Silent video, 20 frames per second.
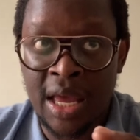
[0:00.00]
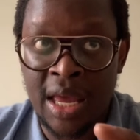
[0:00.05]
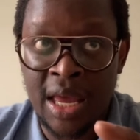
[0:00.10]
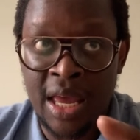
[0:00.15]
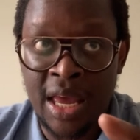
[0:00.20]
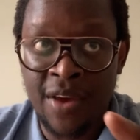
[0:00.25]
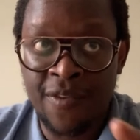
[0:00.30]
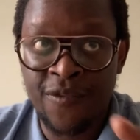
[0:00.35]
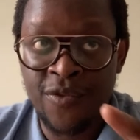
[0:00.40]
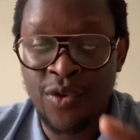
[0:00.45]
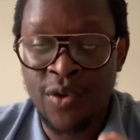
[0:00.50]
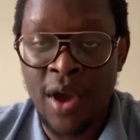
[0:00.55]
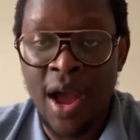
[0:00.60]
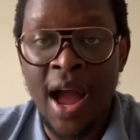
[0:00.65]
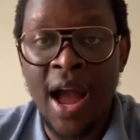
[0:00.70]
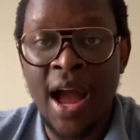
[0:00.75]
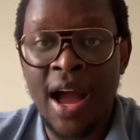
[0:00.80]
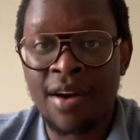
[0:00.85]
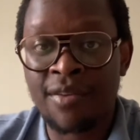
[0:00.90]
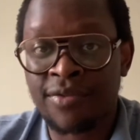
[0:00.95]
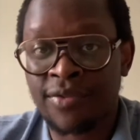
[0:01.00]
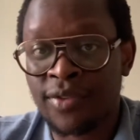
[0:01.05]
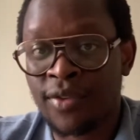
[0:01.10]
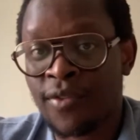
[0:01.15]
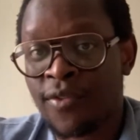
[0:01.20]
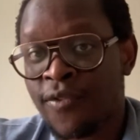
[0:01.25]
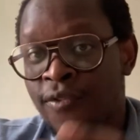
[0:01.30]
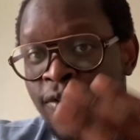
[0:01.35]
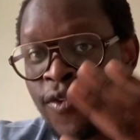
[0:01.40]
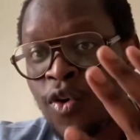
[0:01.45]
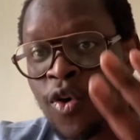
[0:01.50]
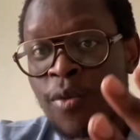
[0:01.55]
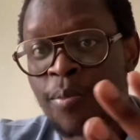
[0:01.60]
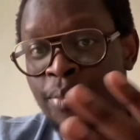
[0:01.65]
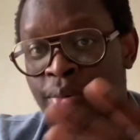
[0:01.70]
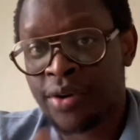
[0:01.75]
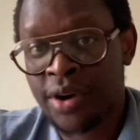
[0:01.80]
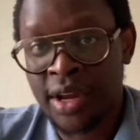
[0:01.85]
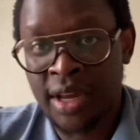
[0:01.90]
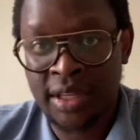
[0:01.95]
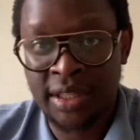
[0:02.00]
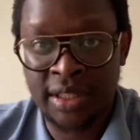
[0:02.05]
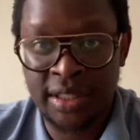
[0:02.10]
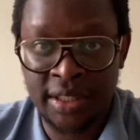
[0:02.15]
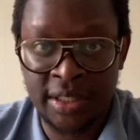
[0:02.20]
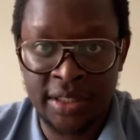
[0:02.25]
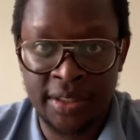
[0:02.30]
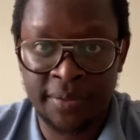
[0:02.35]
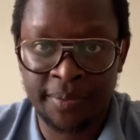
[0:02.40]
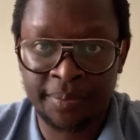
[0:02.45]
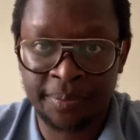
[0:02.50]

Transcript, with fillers: If you have four Priuses,